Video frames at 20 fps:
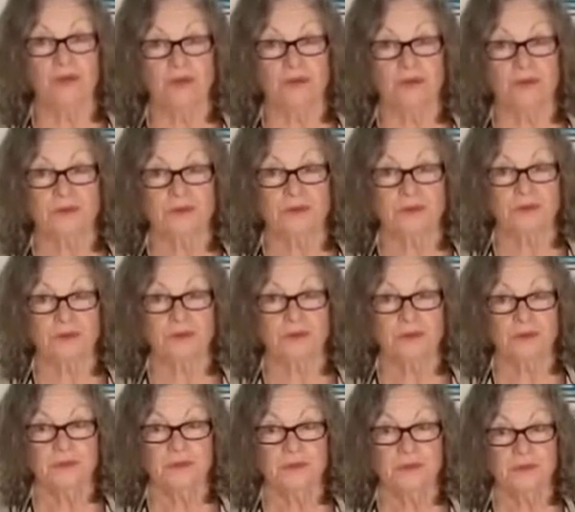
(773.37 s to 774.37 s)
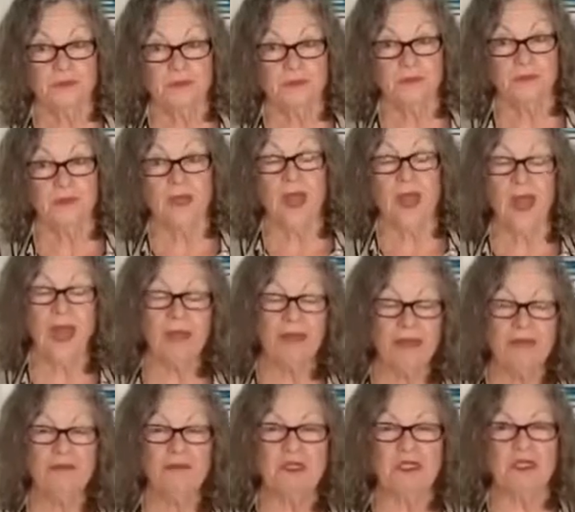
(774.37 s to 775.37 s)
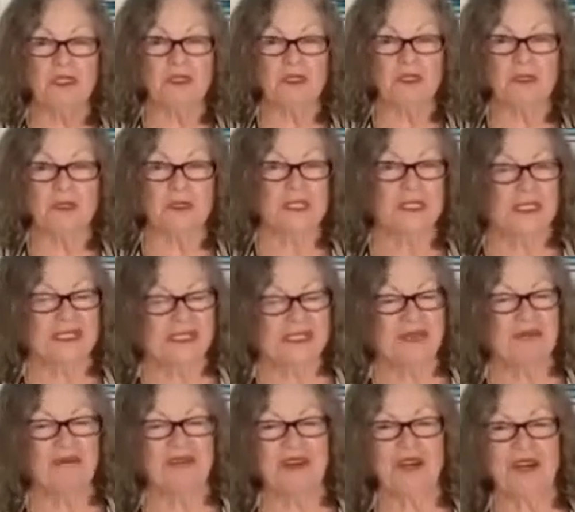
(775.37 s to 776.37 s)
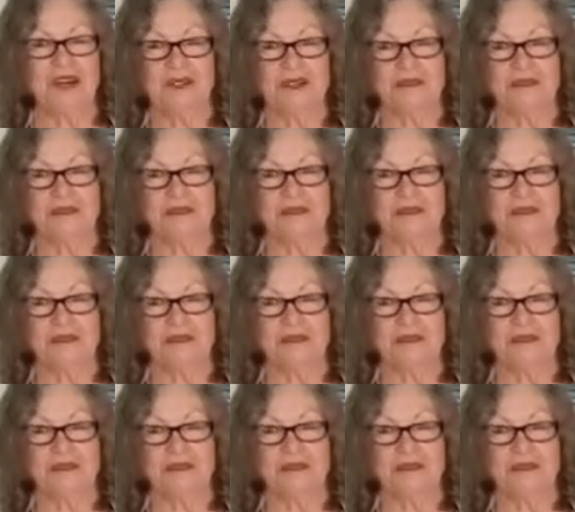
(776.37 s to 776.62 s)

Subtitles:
through. And then what do? Step 5.